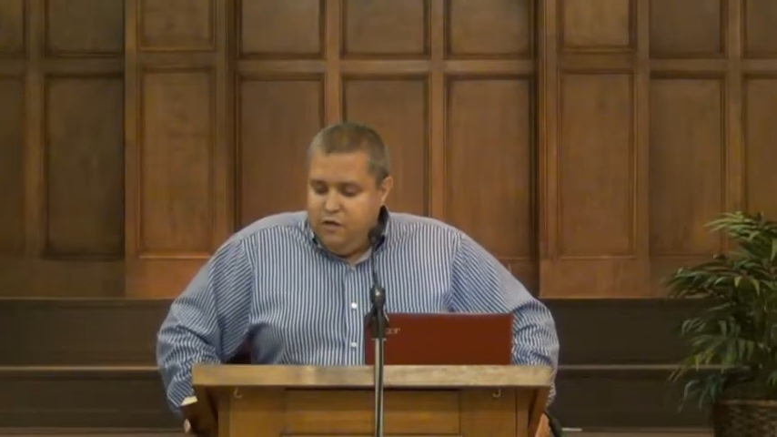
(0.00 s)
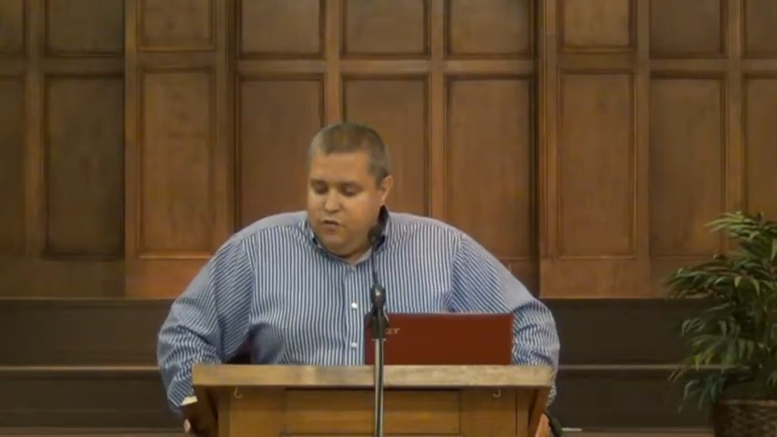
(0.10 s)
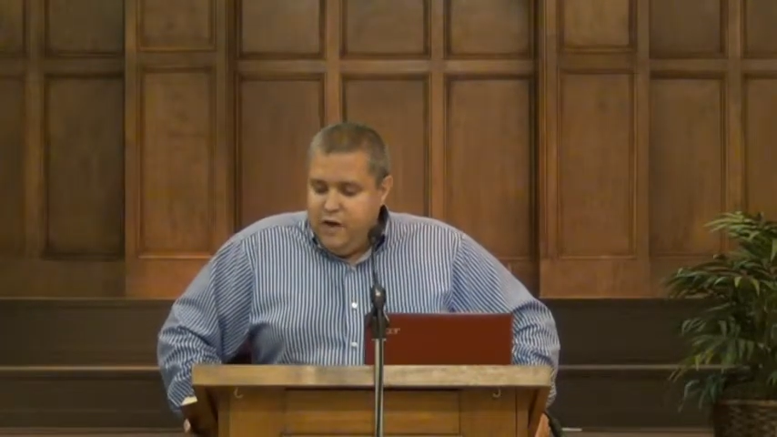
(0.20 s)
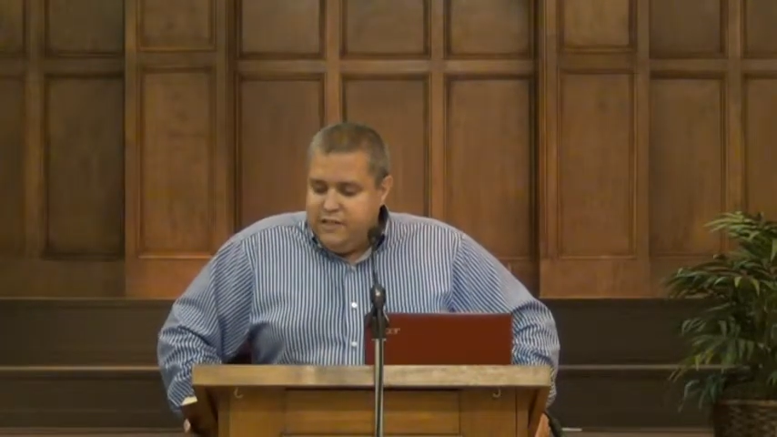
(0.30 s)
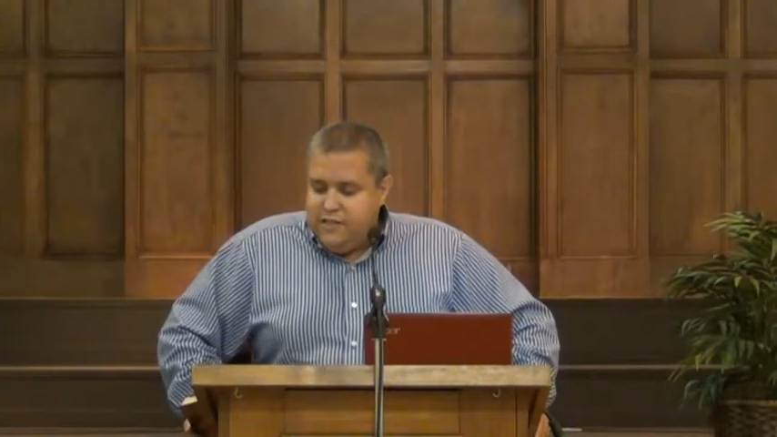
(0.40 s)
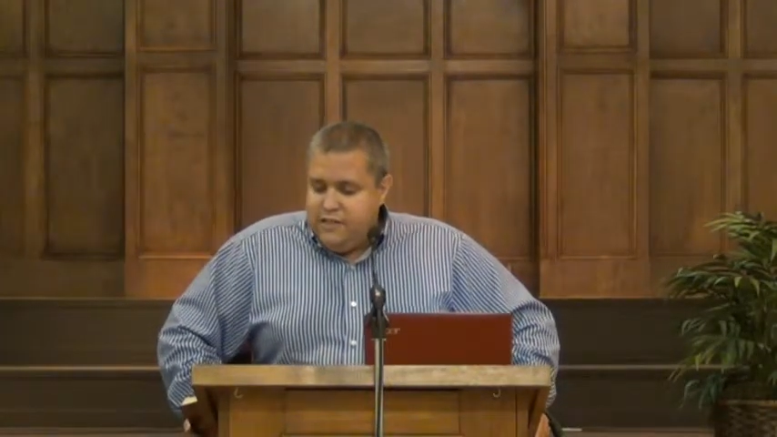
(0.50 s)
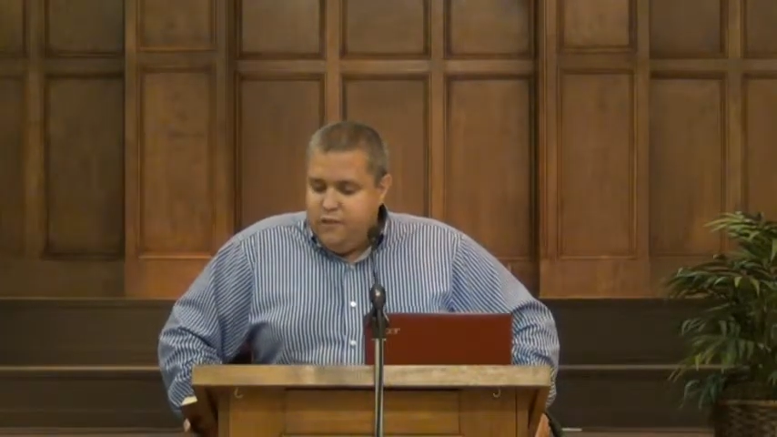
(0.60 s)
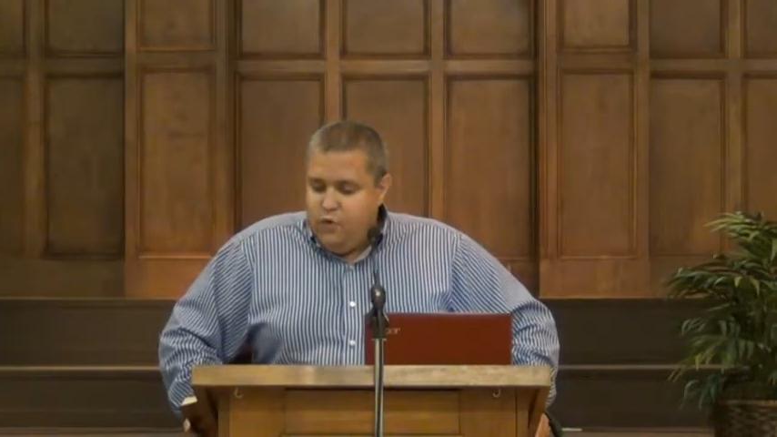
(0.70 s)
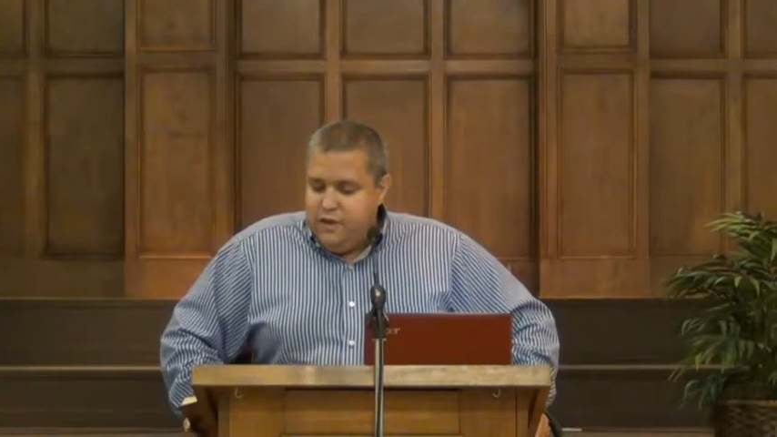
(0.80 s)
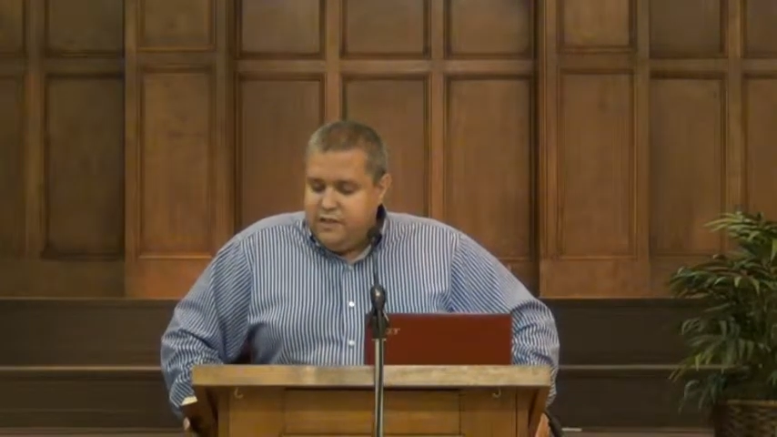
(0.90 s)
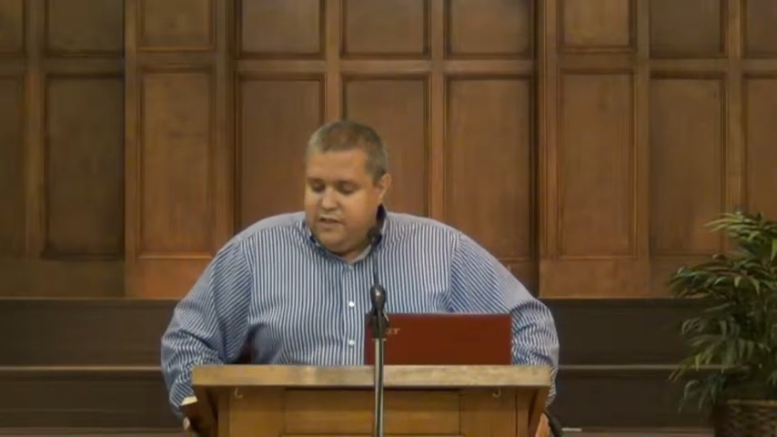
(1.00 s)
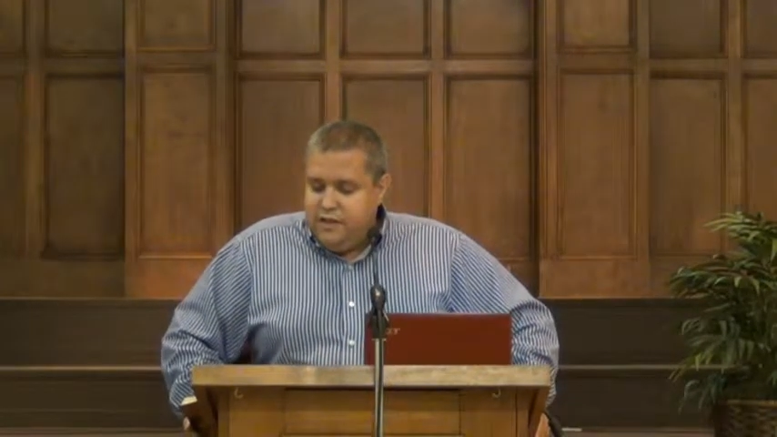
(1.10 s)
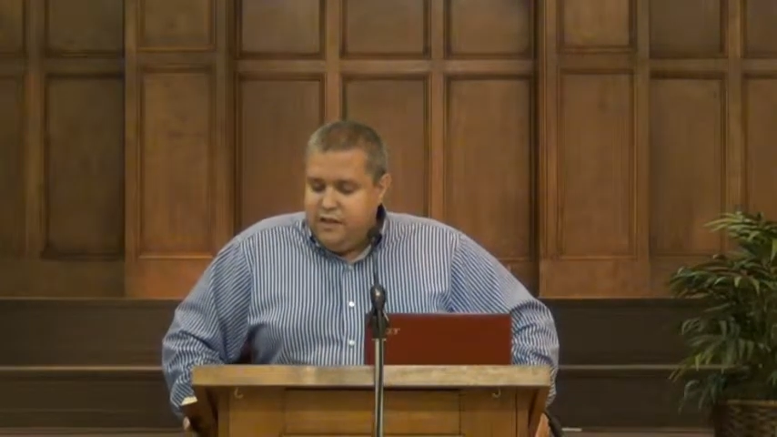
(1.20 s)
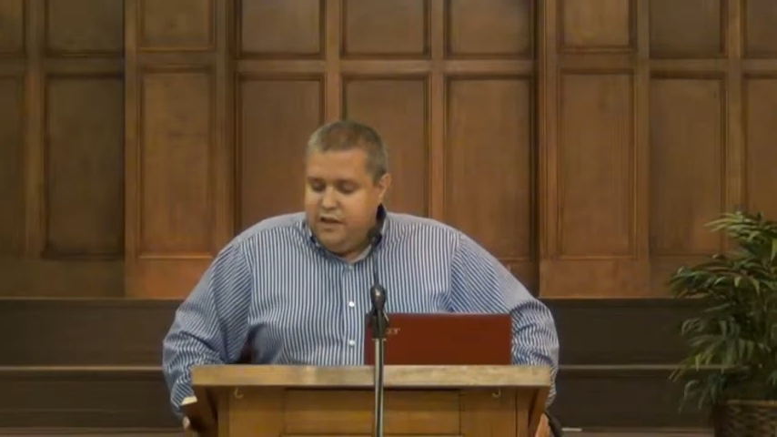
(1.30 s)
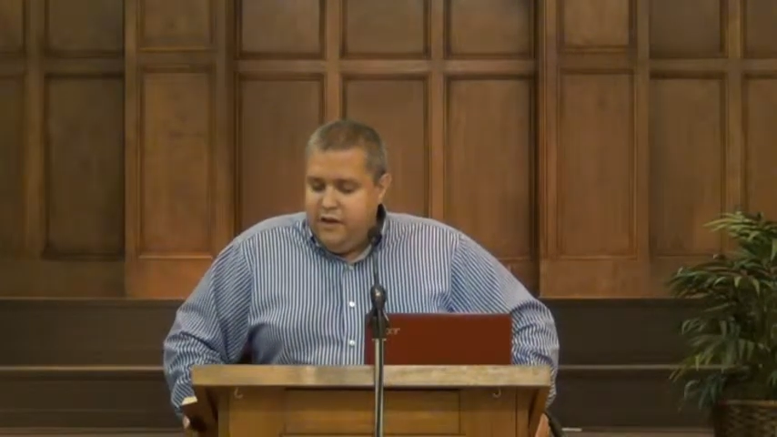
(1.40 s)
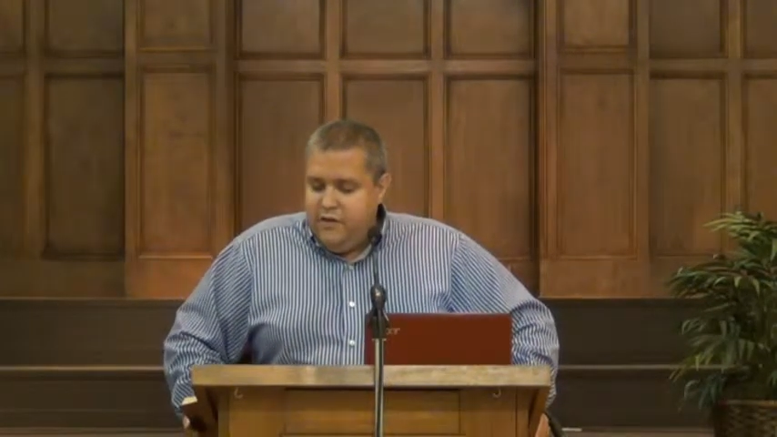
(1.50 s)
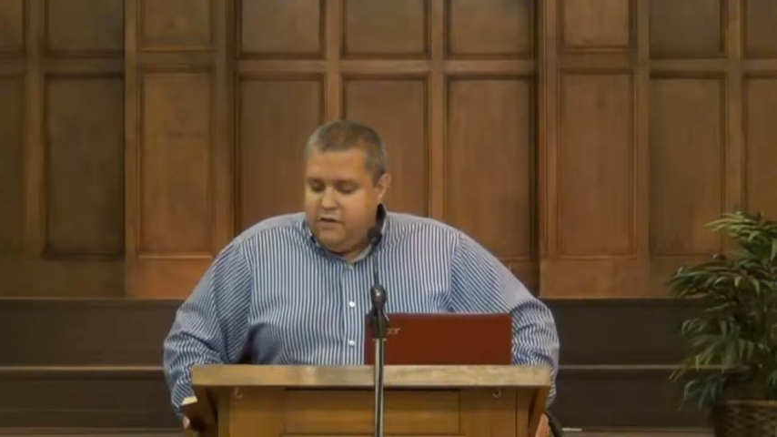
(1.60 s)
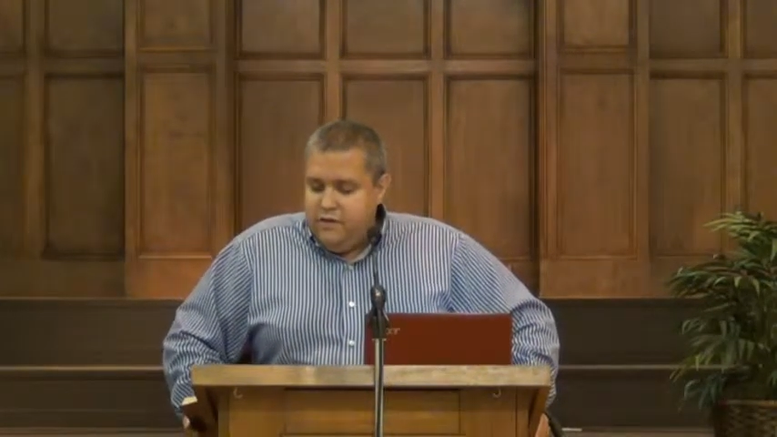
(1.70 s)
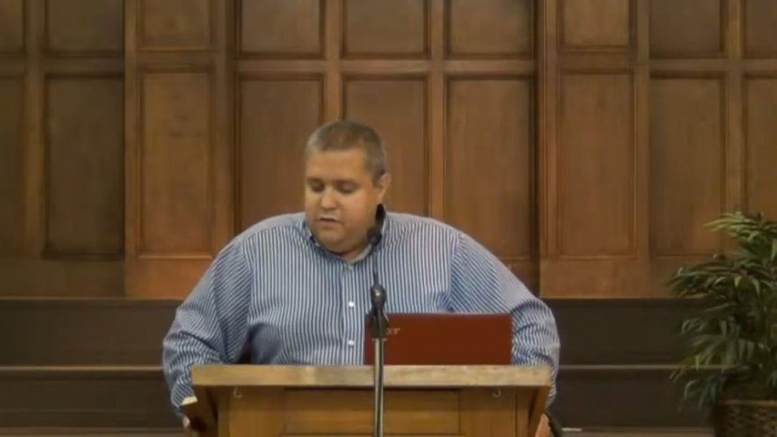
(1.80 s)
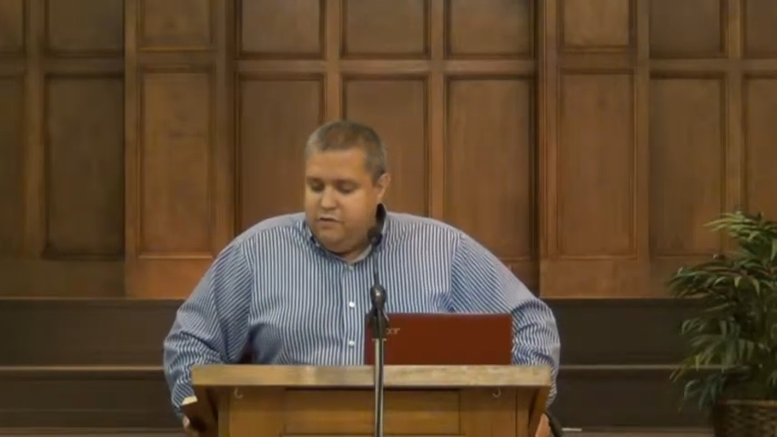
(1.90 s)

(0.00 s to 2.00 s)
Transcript: raised his voice and declared